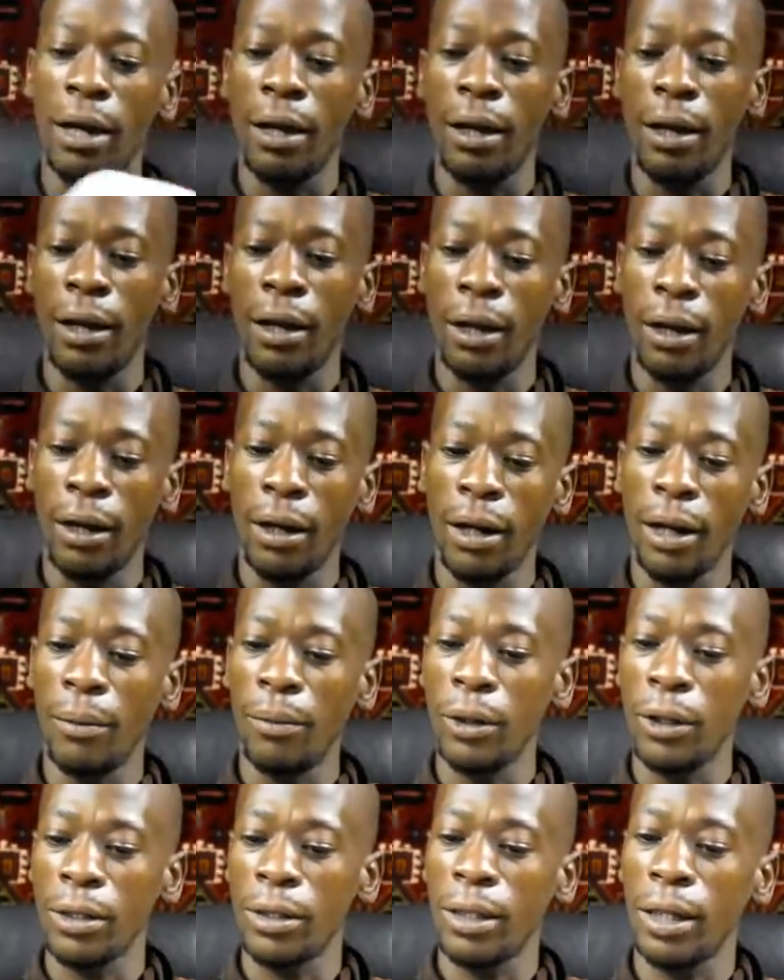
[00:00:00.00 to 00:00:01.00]
I'm
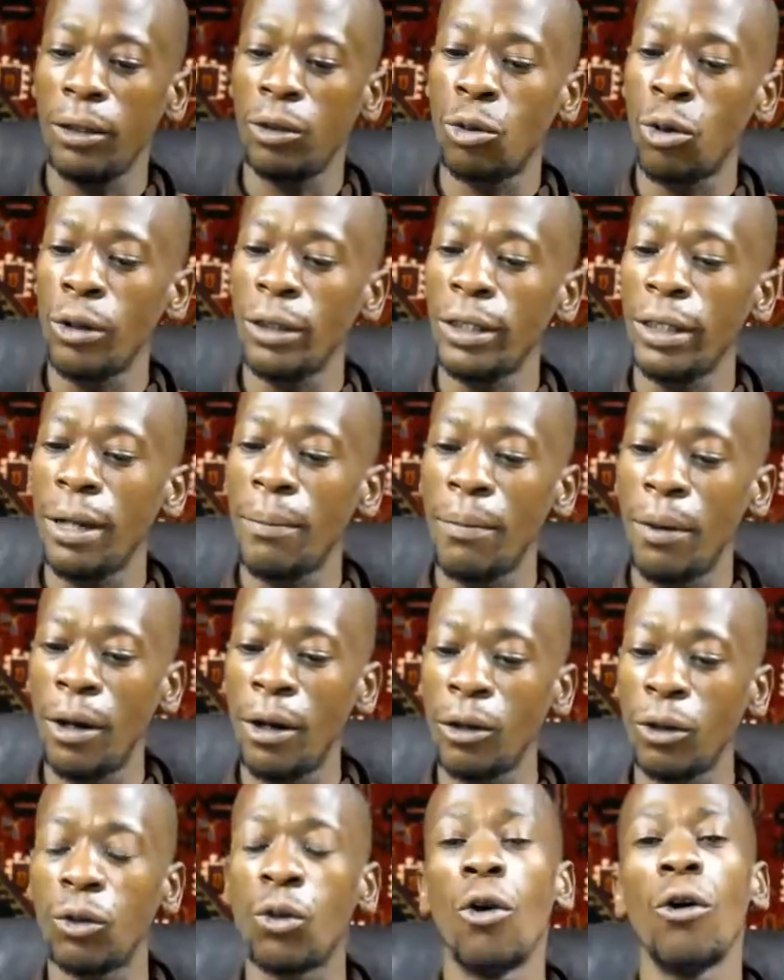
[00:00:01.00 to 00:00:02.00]
going to start talking
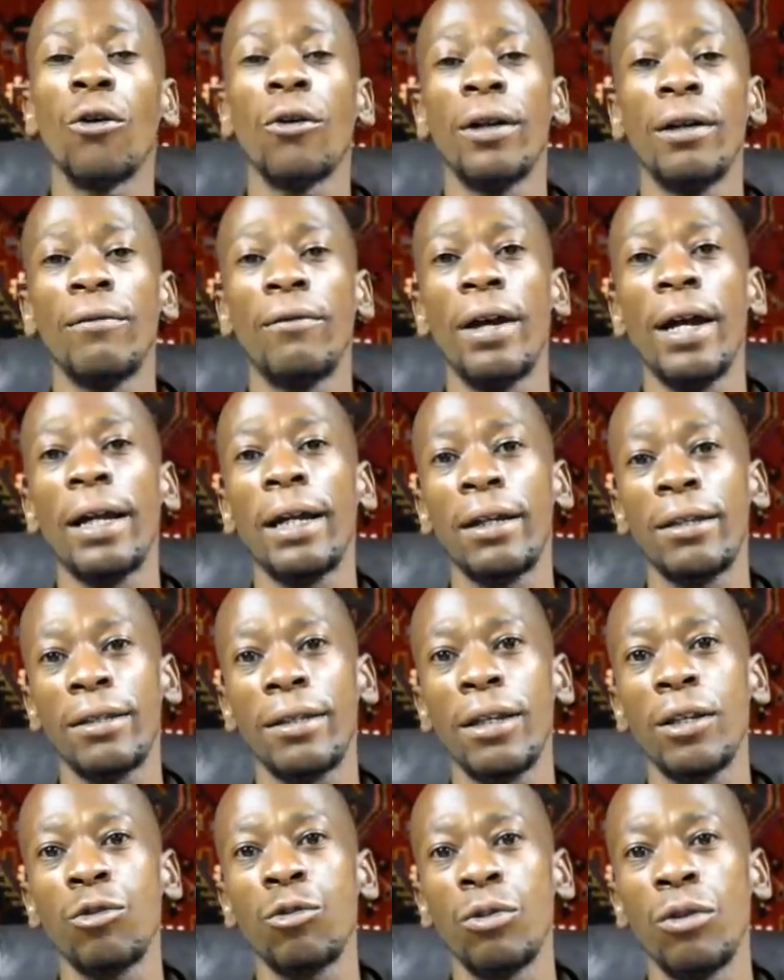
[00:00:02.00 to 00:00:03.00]
about
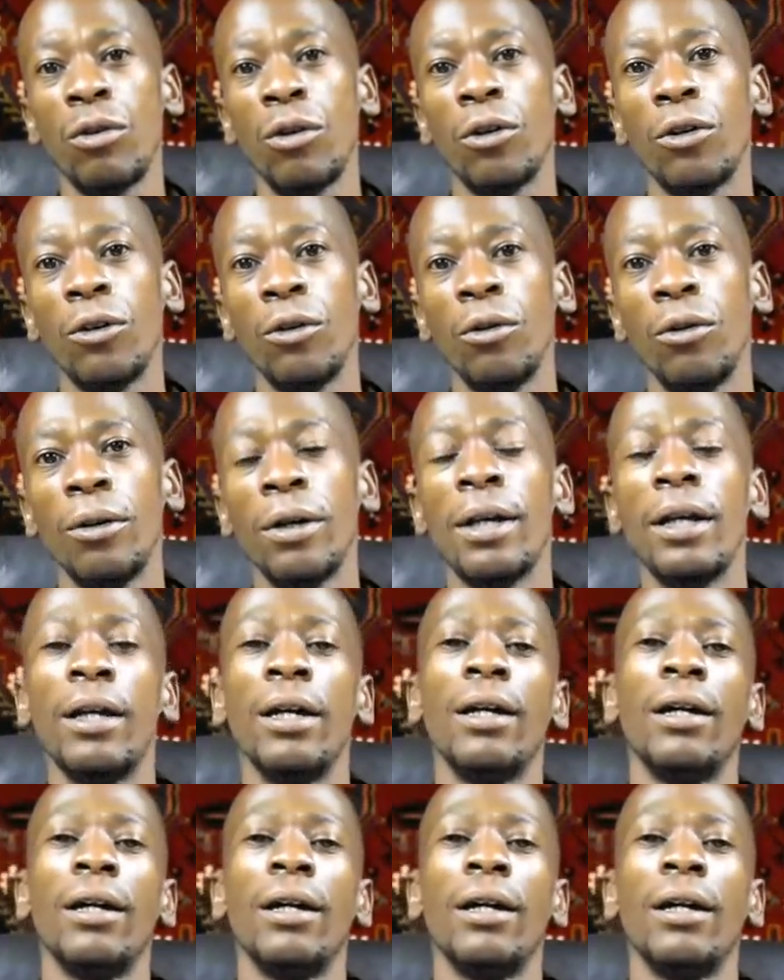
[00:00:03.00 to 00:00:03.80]
coronavirus, as we all know.